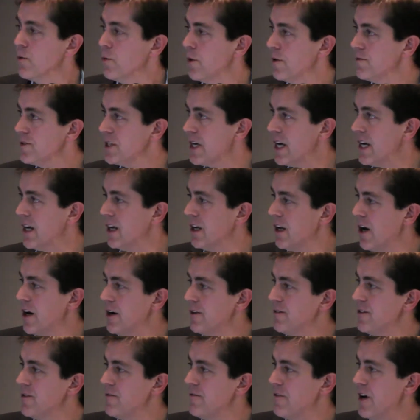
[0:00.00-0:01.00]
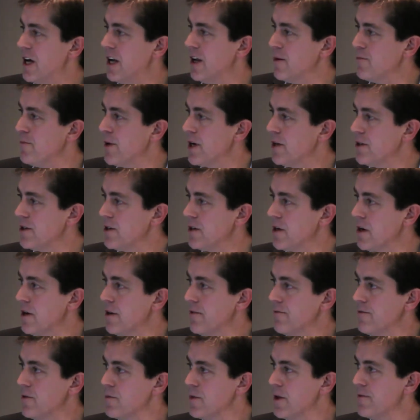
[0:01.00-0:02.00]
we've seen a lot of development
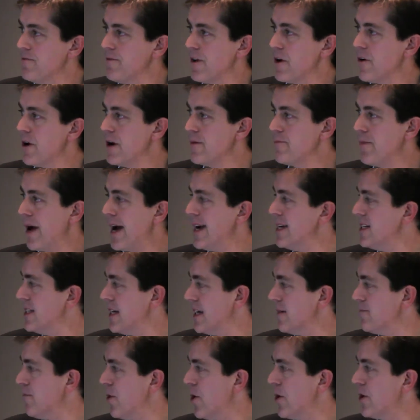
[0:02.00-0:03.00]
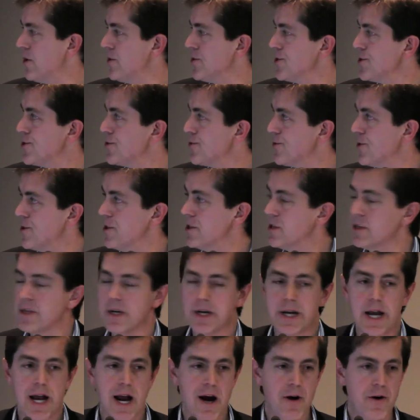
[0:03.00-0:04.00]
from the very basic models through to the
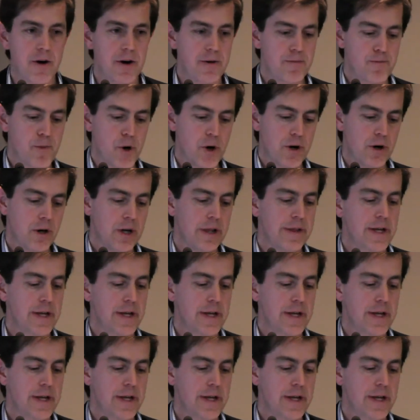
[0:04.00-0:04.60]
current model,